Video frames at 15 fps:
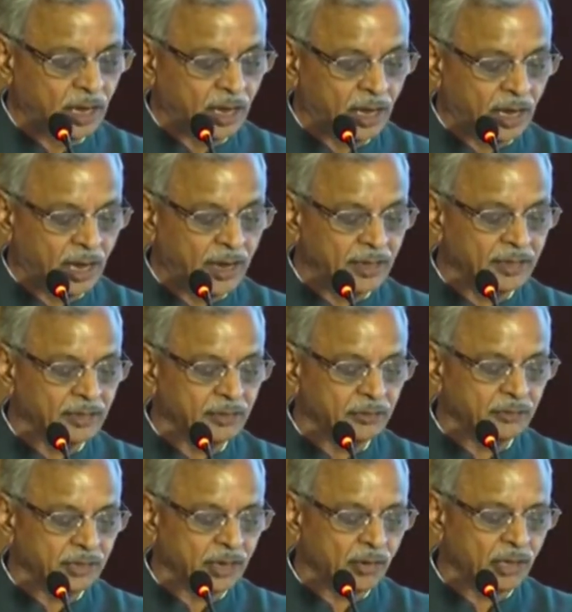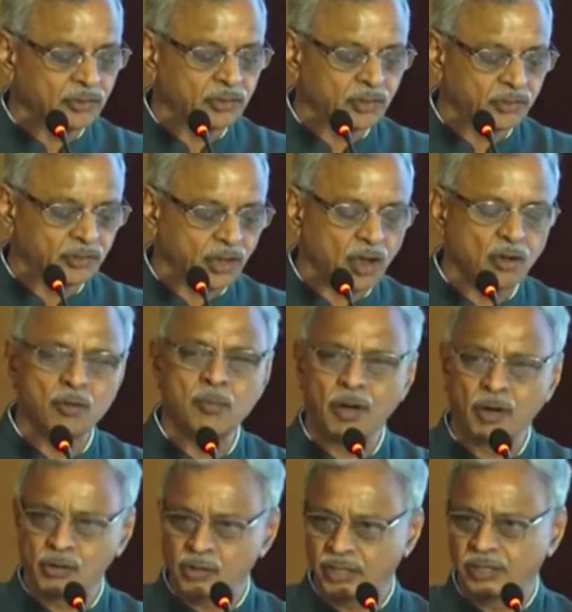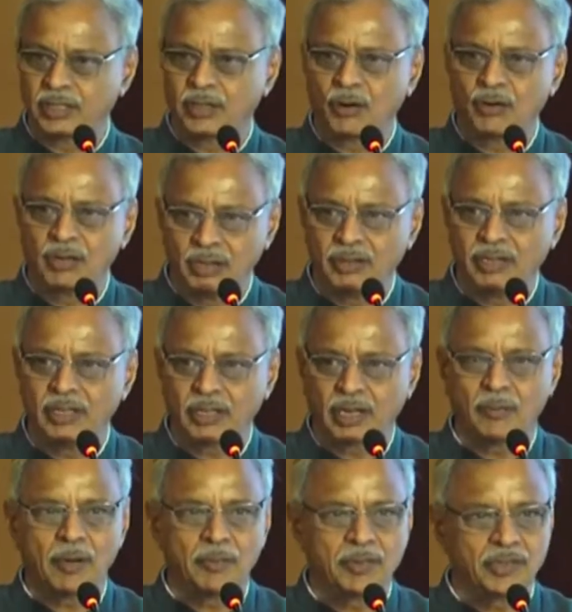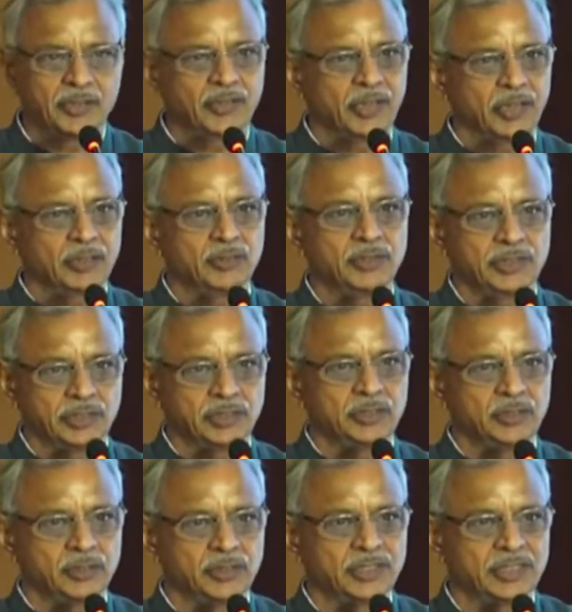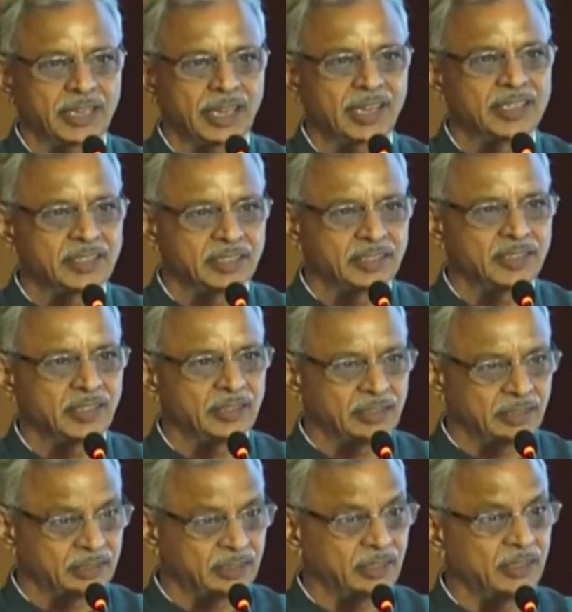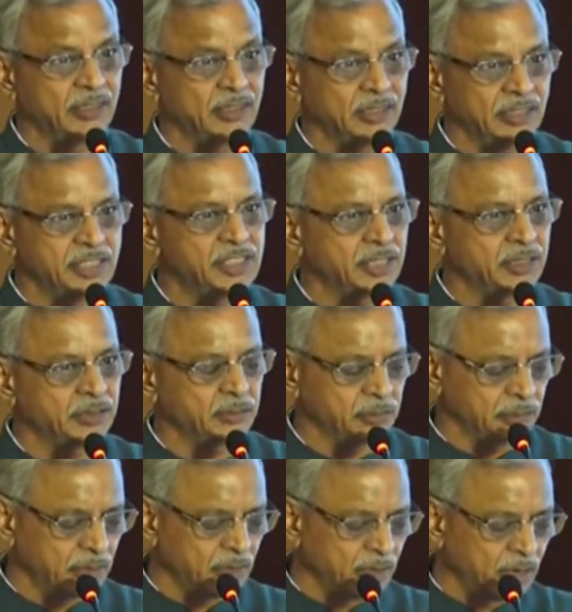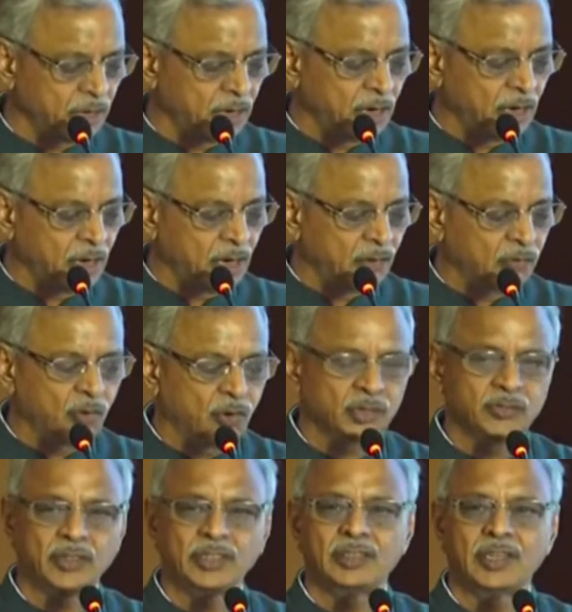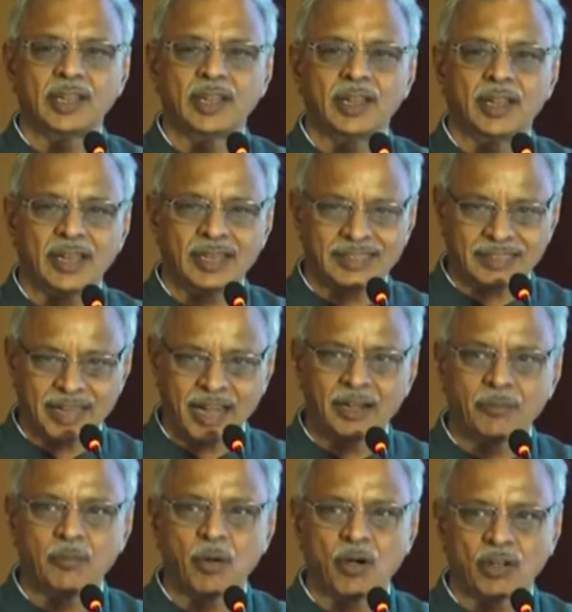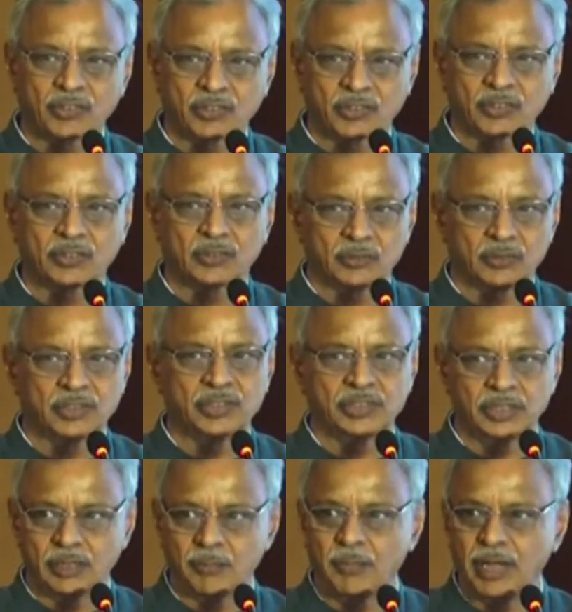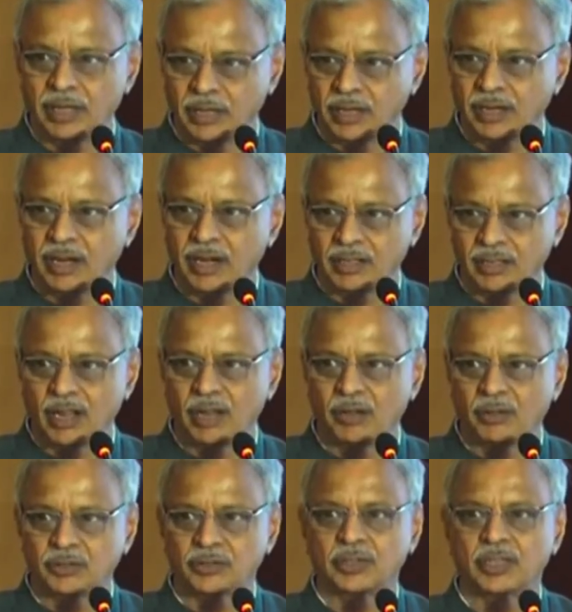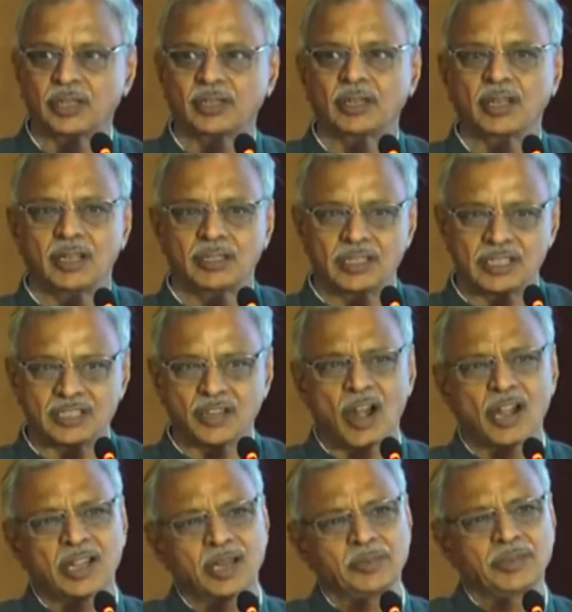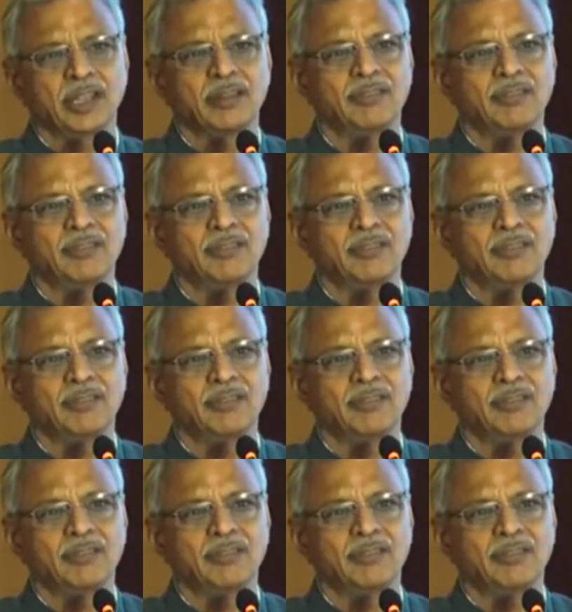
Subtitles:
And we have also Sagu Bagu at the ground level in Khammam district, which is into its 2nd season, is a 3rd initiative. 4th one is a sandbox, which is in the making right now, so that the startups can